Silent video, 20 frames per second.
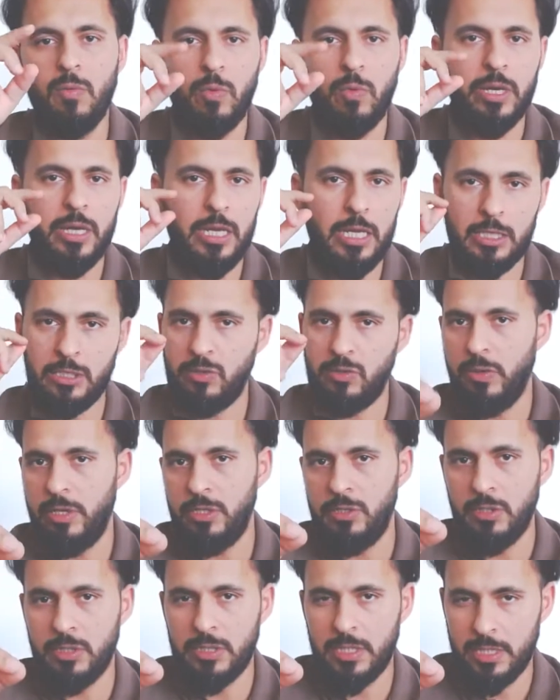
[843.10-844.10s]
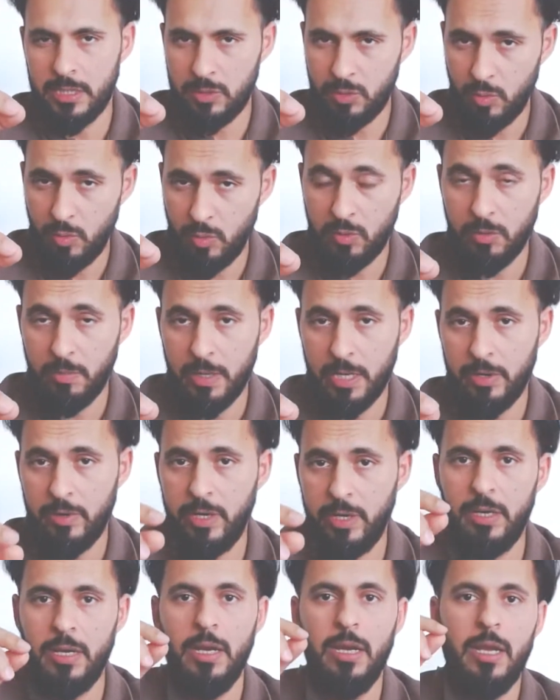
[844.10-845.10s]
what he's going to talk about
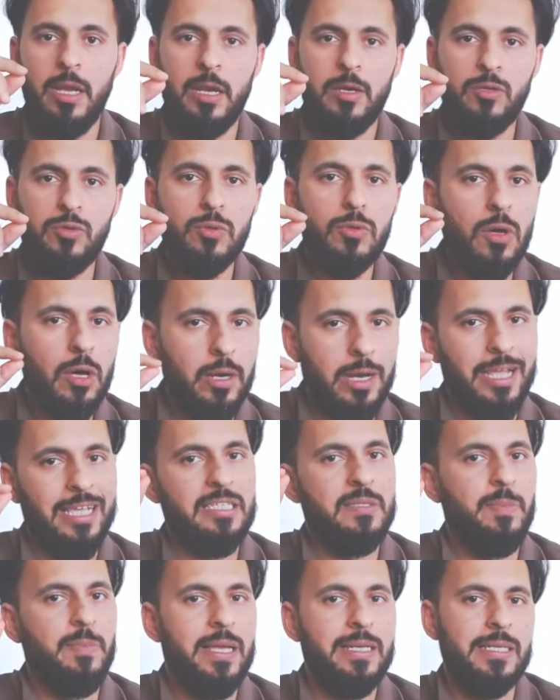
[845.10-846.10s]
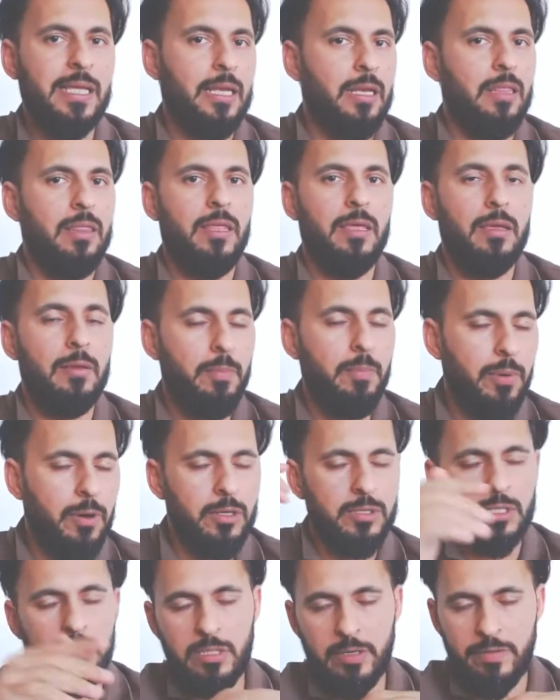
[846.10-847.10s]
it. Do not expect anything
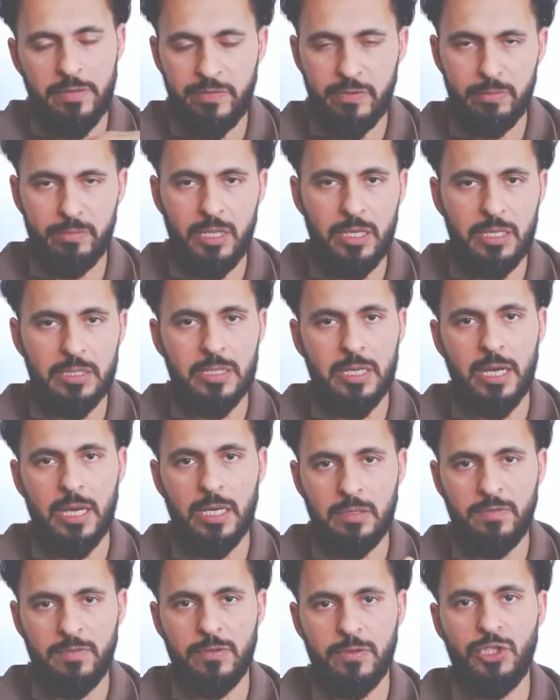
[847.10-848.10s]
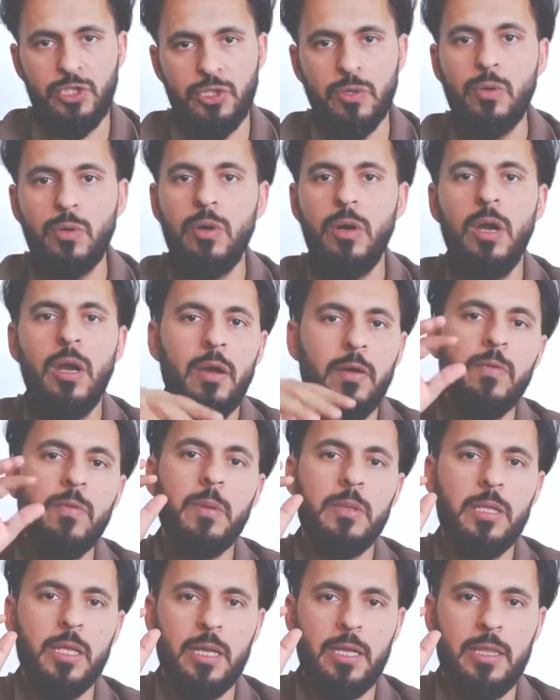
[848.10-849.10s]
positive from these guys for sure.
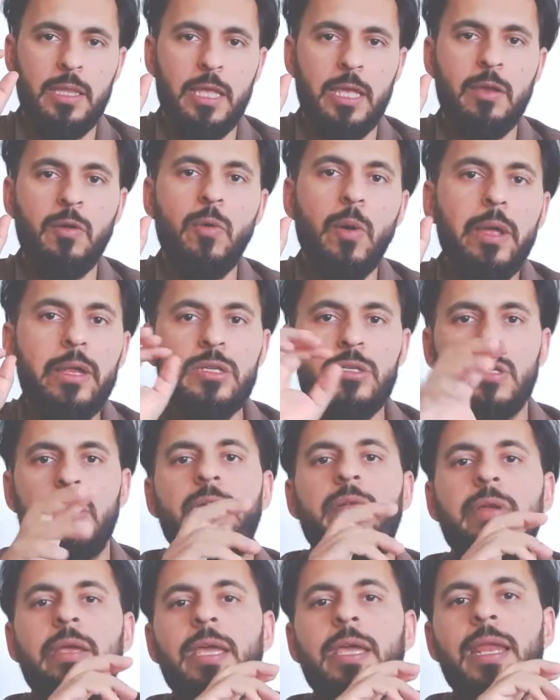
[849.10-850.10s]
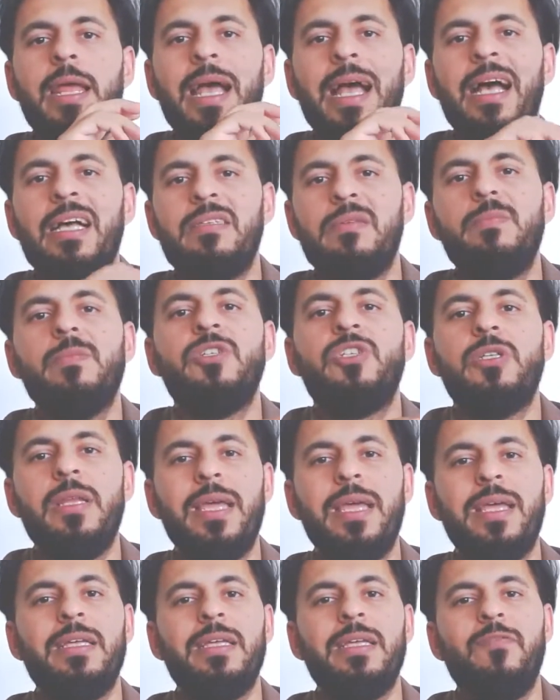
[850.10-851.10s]
They're going to create as much
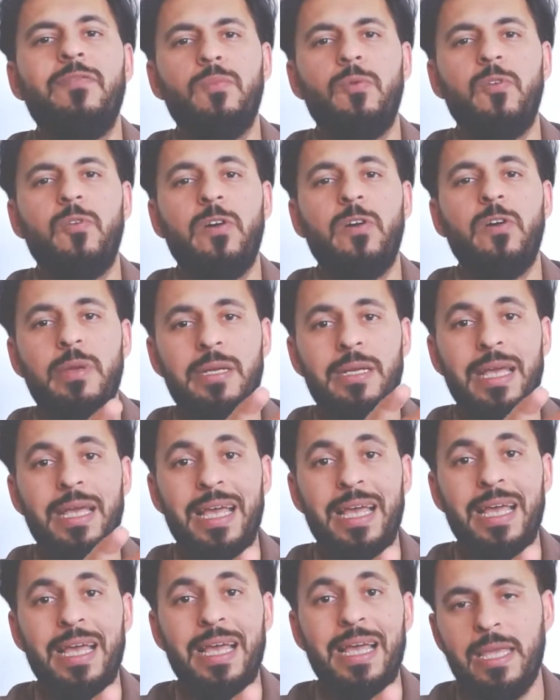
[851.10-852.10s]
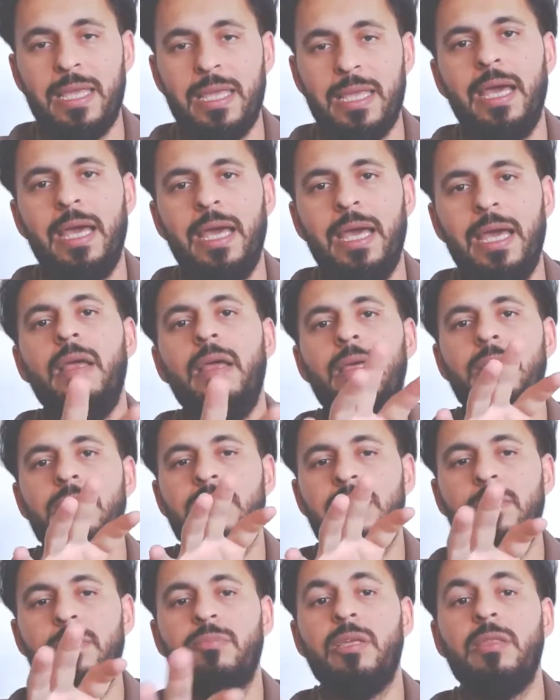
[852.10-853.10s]
negative environment as they can.
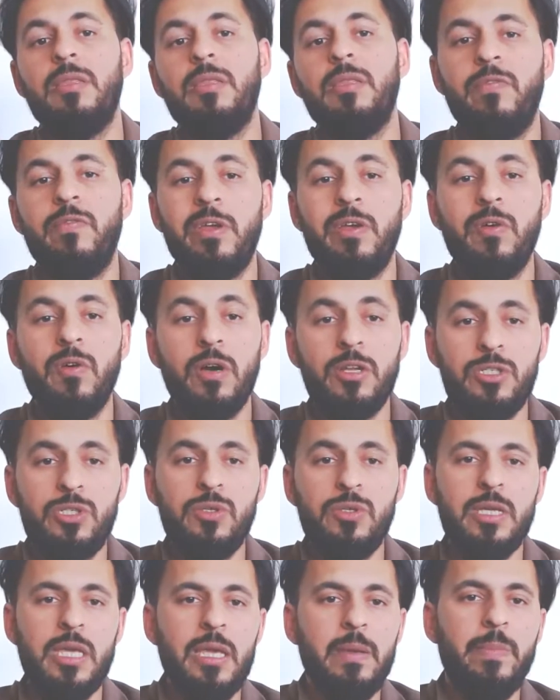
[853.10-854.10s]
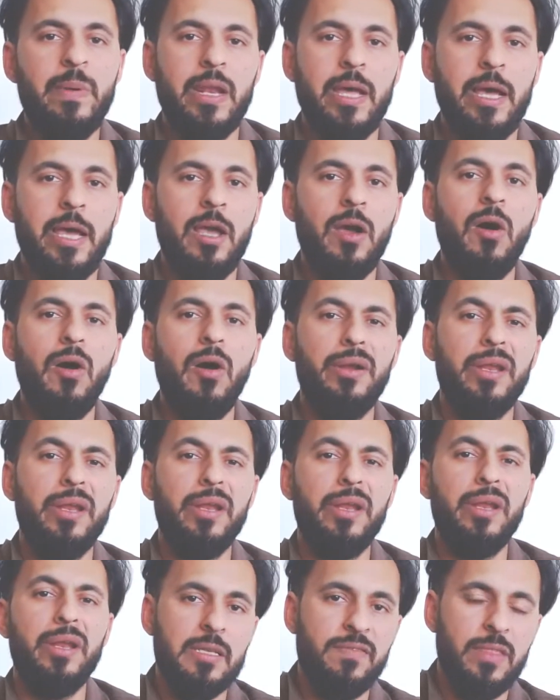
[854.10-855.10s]
Something that we got to keep an eye on
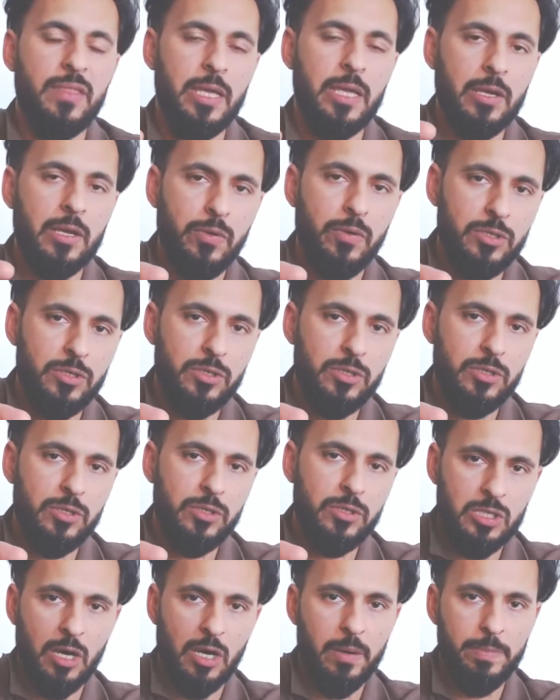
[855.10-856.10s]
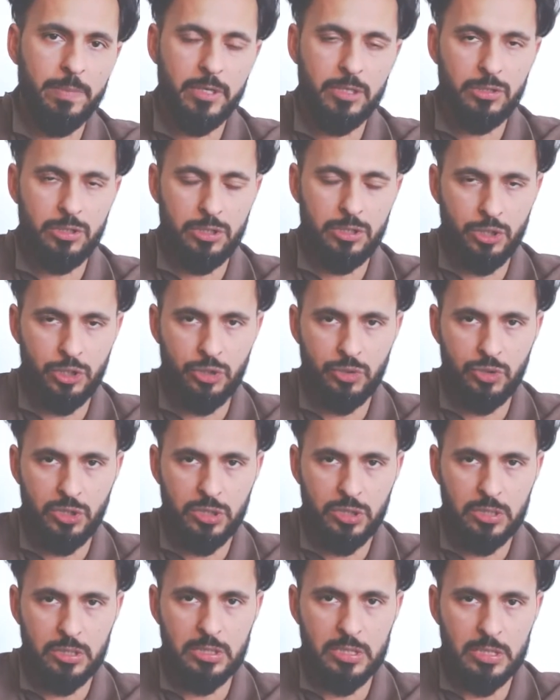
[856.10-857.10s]
is if they are going to stop
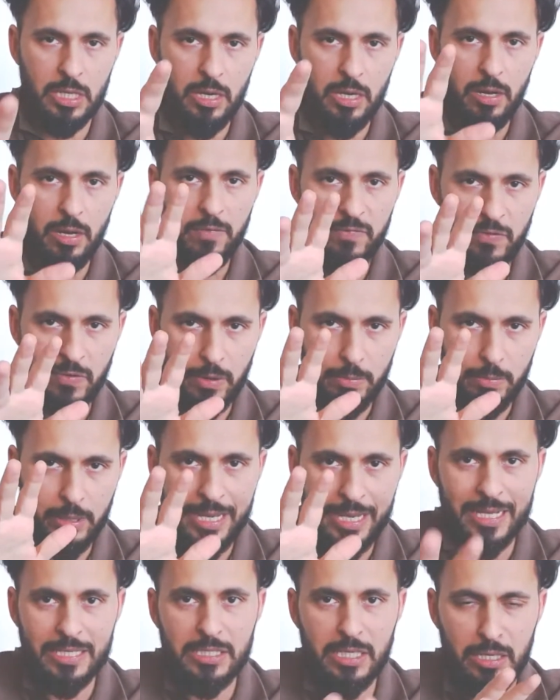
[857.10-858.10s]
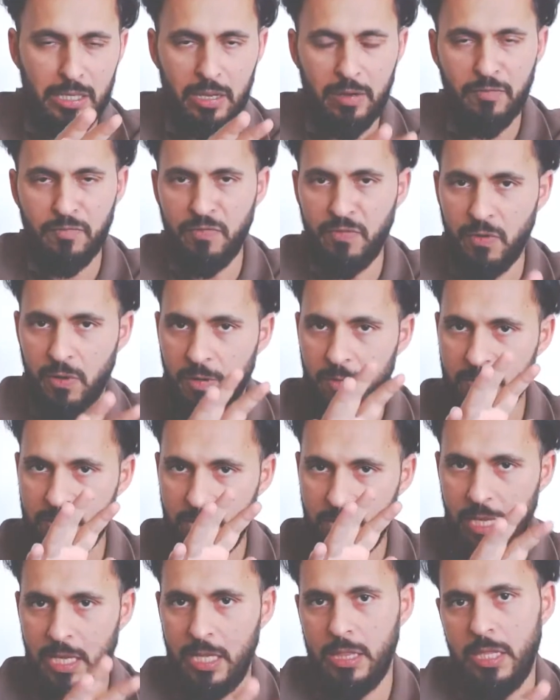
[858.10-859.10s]
institutions from getting involved
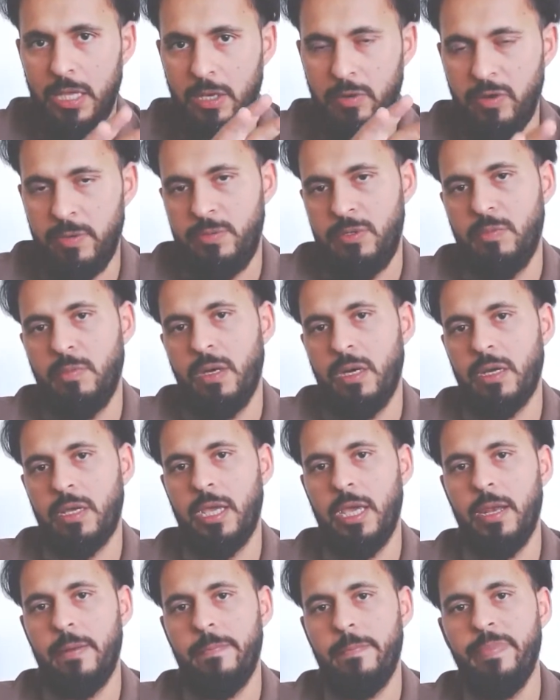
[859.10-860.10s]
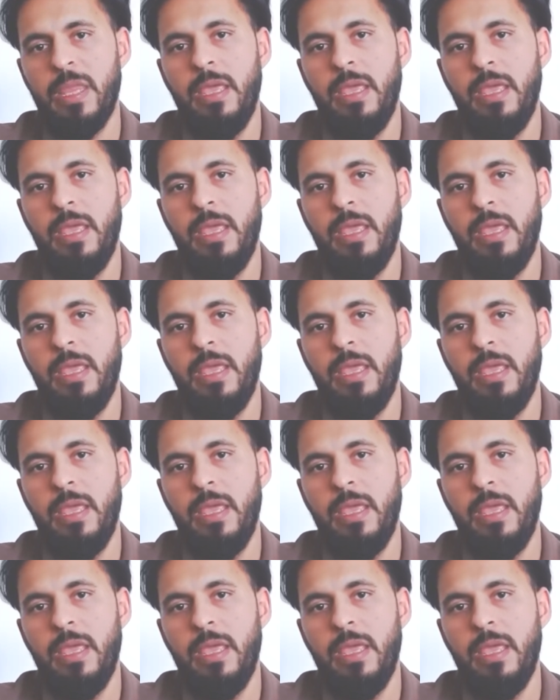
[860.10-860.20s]
in the crypto market.